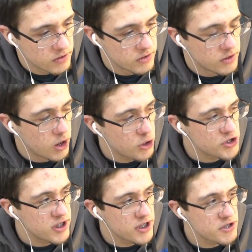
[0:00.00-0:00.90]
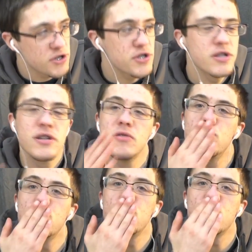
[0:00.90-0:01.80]
Hugs and kisses.
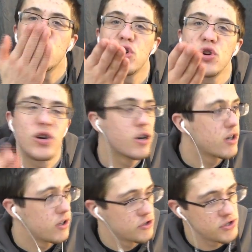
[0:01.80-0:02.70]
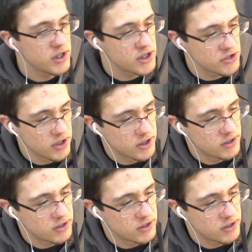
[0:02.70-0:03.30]
See you guys later.